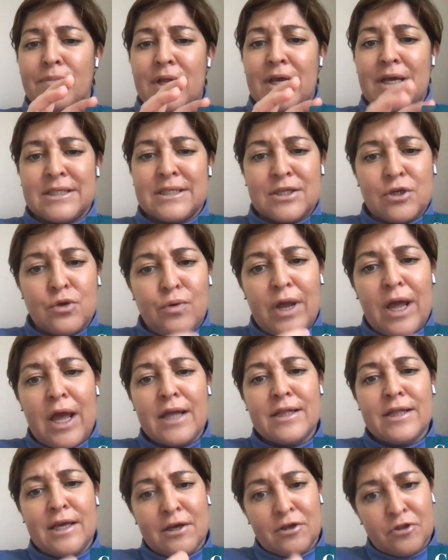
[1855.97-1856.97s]
is
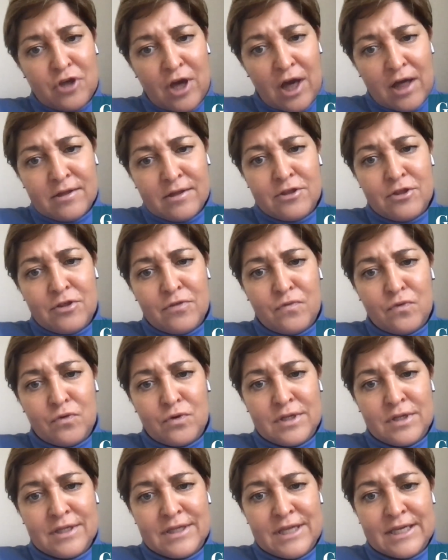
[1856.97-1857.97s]
creating a challenge
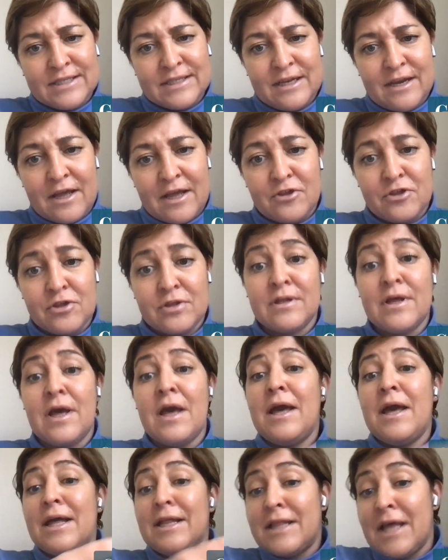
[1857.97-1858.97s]
for the destination,
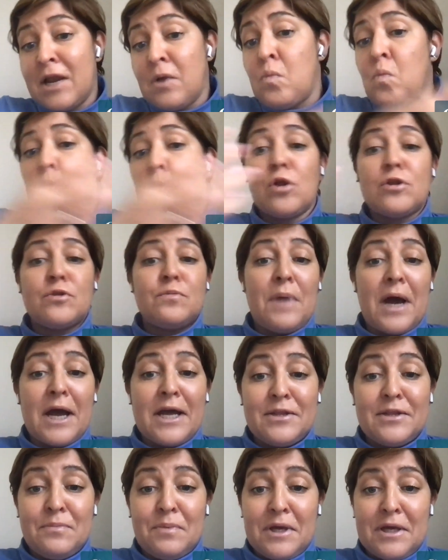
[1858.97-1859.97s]
and then what
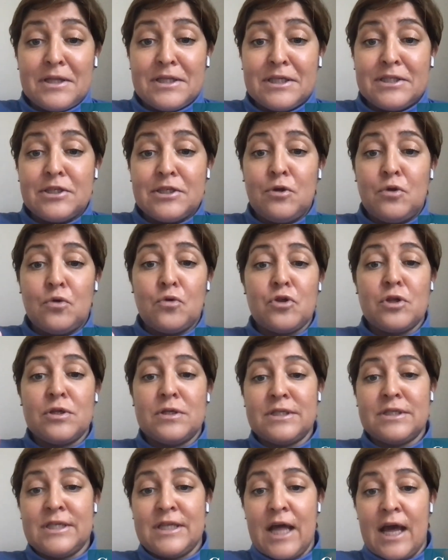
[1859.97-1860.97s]
might be the
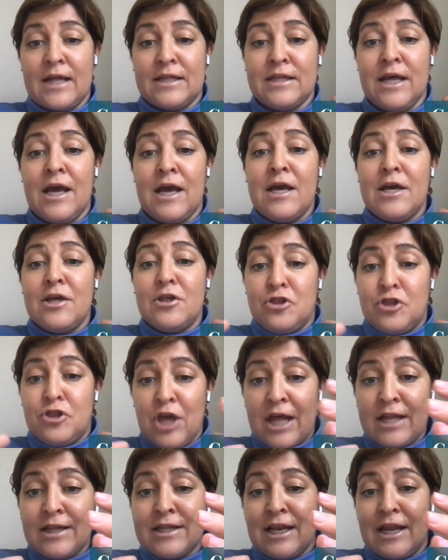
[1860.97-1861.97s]
solutions that
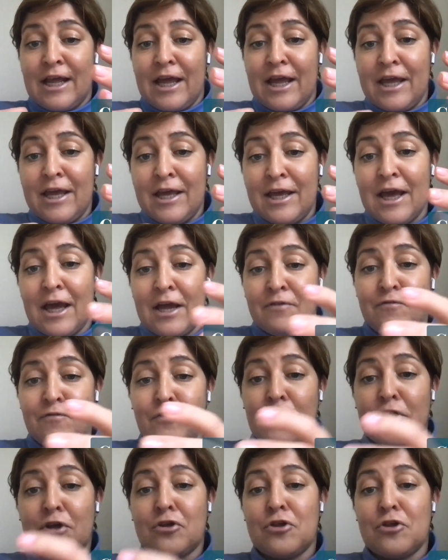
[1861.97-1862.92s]
gently and